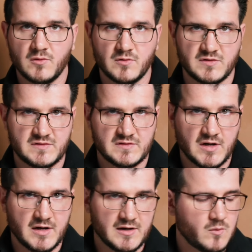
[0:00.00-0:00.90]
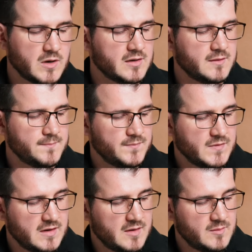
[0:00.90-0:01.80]
or tonic water,
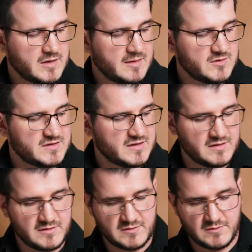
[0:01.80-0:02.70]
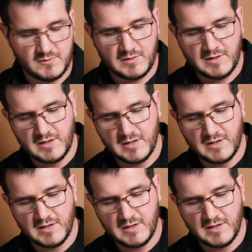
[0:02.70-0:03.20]
but I'm just going to do